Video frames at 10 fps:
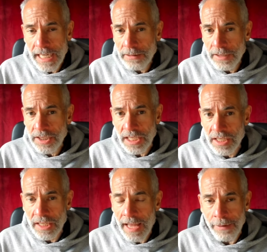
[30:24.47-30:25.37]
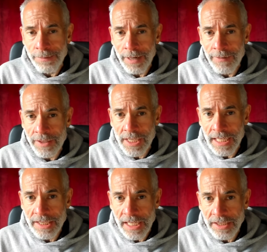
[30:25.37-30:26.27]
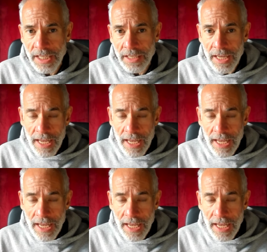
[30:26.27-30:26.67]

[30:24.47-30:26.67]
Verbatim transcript: illnesses that never previously existed.